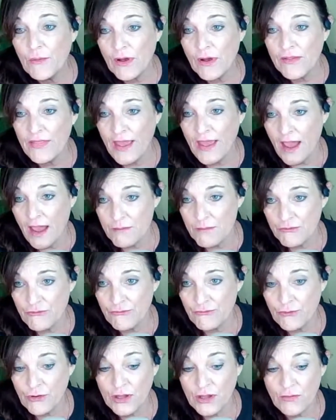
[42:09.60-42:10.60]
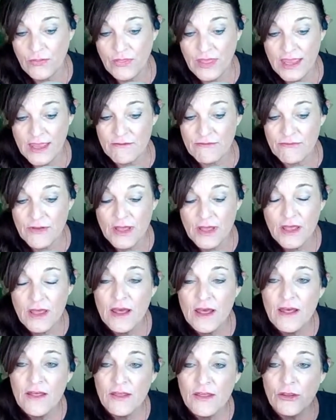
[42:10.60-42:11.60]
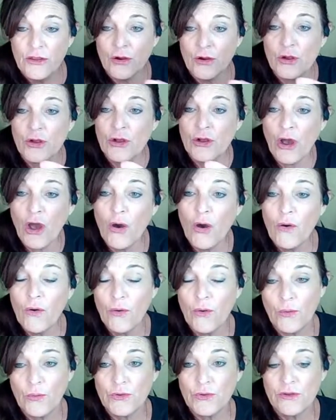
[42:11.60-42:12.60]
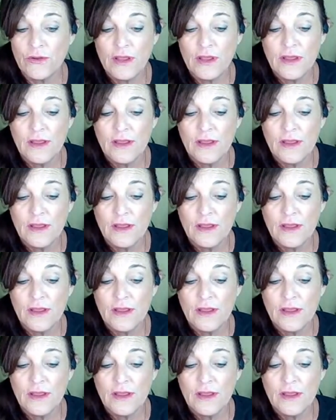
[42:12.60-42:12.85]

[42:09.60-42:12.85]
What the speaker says: on that before you leave. Your code